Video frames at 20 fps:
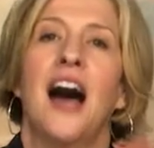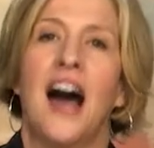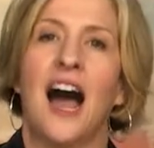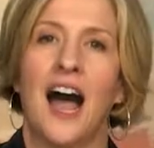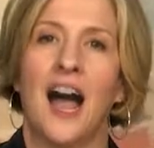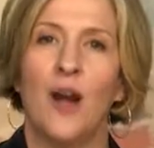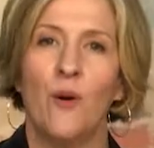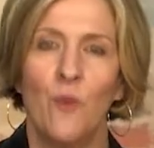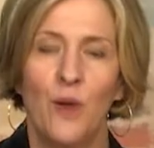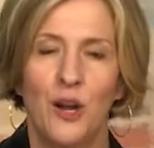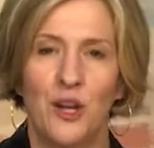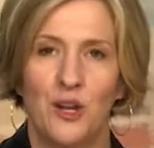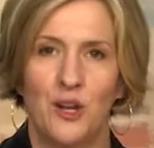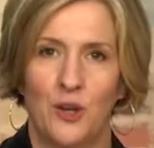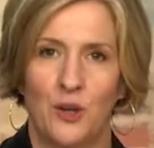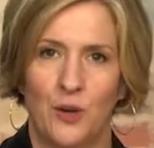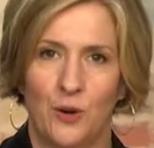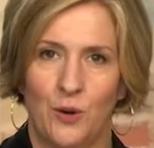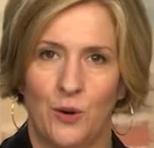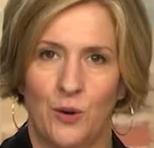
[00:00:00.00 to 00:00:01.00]
I want
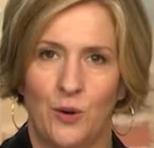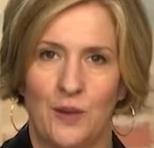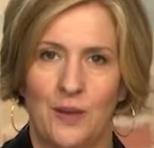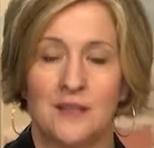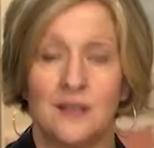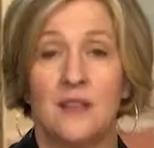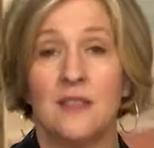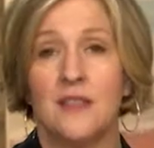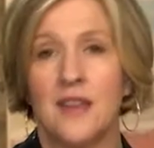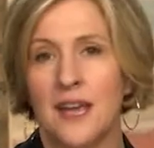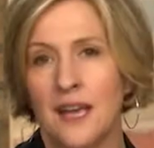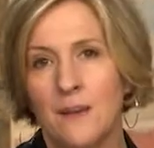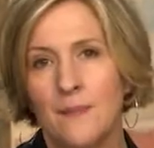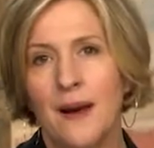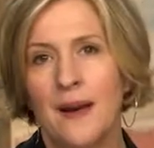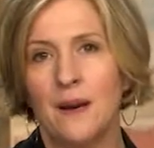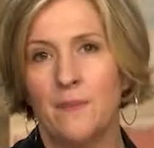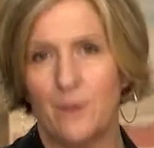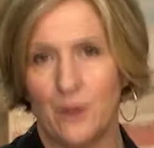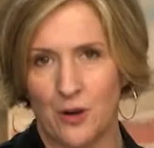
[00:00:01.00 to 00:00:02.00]
you to think
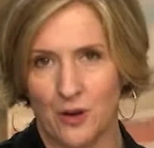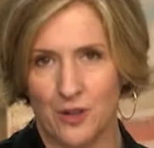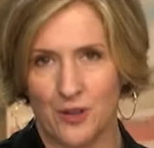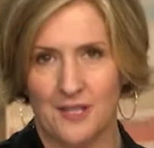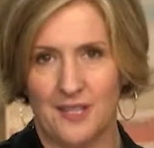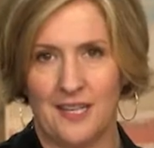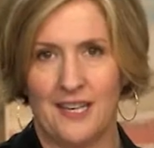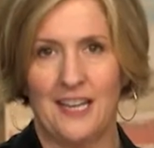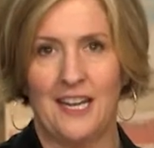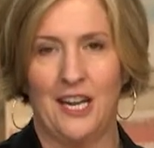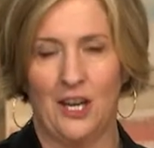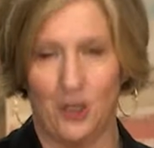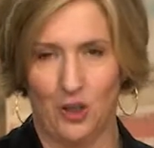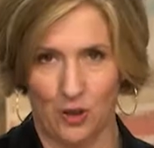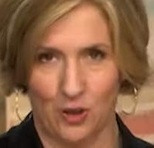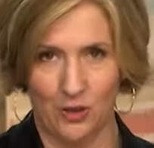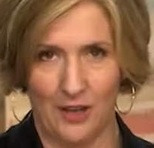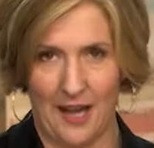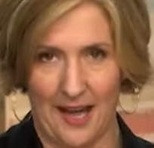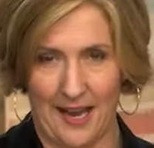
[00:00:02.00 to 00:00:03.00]
about a person in
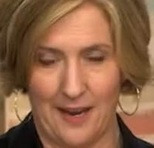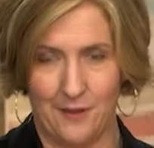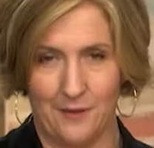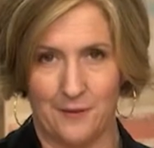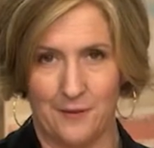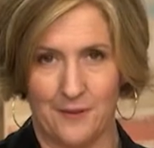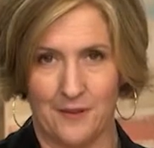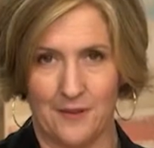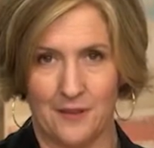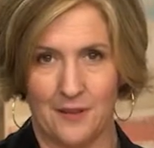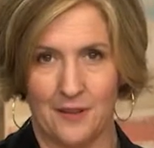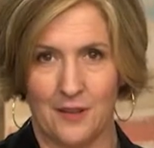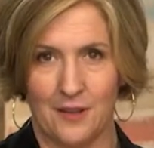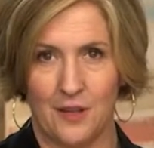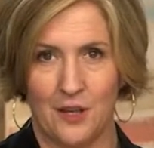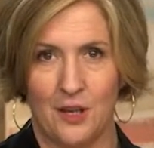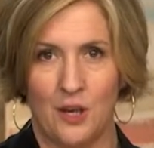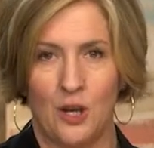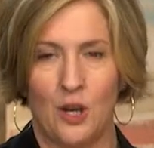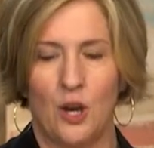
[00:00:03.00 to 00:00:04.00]
your life
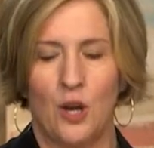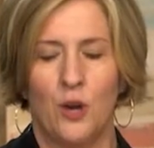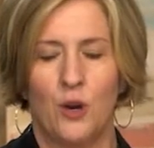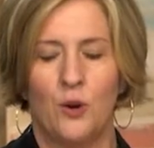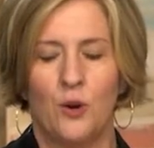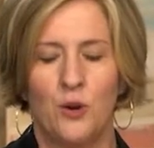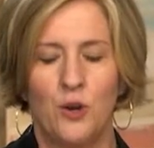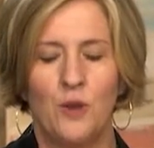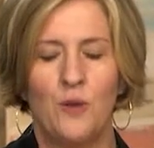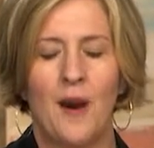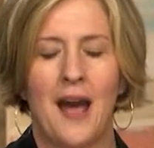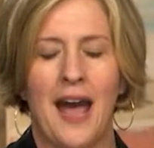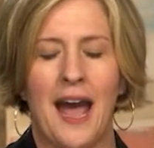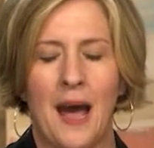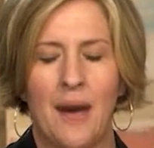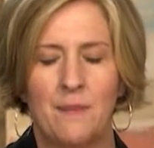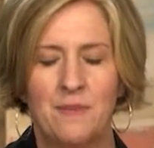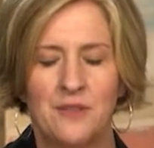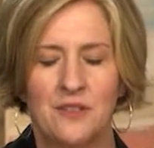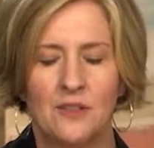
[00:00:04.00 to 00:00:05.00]
who you
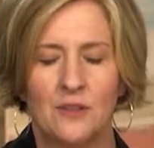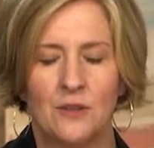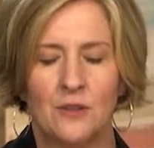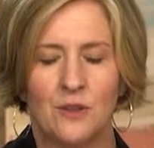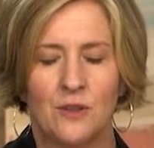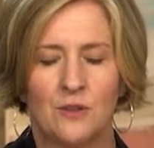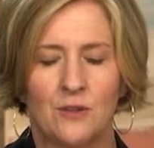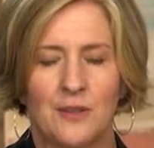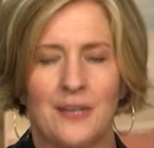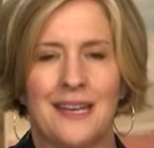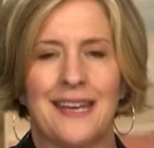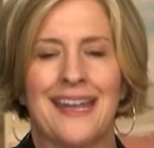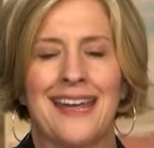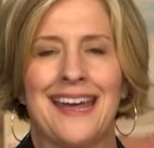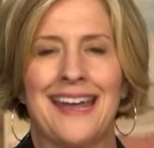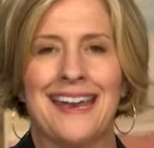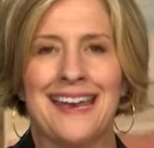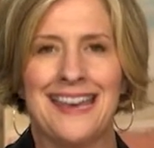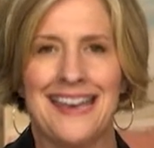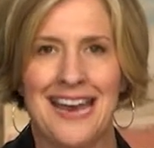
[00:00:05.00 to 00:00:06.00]
absolutely
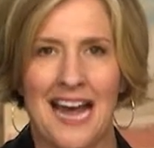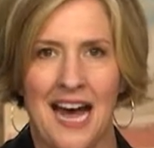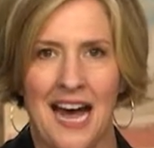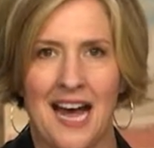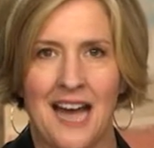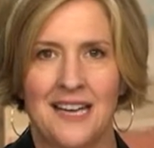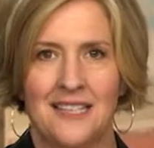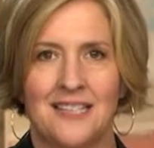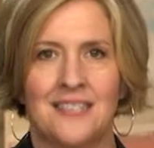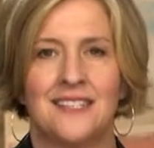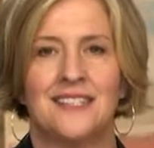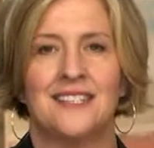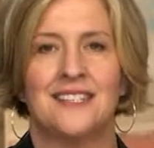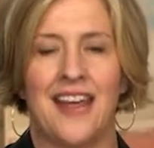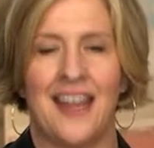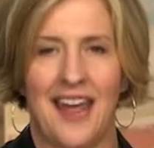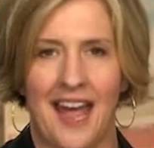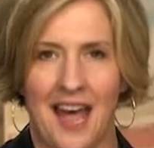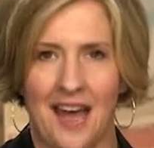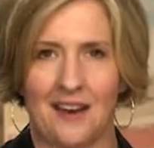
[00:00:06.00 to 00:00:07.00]
cannot
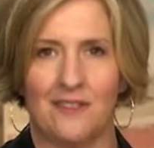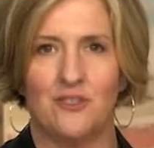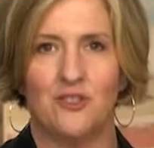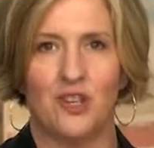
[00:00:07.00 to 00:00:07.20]
stay out of